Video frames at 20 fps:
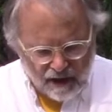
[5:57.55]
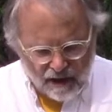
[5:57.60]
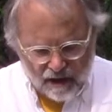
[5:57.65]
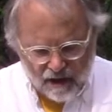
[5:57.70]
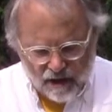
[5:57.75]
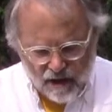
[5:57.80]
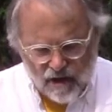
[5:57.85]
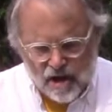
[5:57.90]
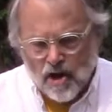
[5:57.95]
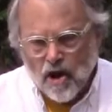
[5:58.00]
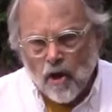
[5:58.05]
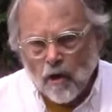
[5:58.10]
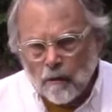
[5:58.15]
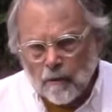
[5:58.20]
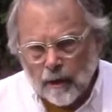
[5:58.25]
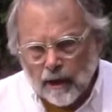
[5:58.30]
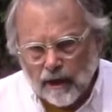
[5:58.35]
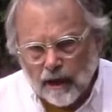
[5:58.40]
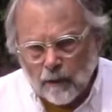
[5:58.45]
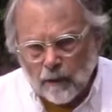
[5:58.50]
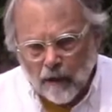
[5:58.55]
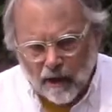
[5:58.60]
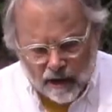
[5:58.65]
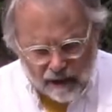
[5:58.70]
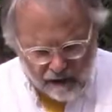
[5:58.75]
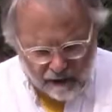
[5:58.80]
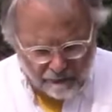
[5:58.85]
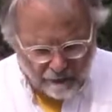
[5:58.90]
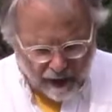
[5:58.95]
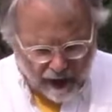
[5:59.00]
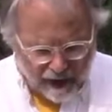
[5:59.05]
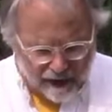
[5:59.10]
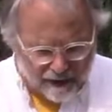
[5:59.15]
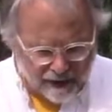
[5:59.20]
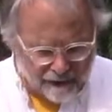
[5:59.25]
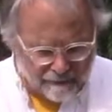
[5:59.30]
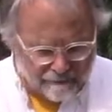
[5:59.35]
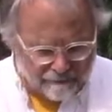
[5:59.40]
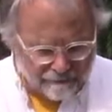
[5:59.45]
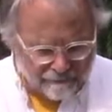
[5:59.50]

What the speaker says: Nobody wanted to buy them.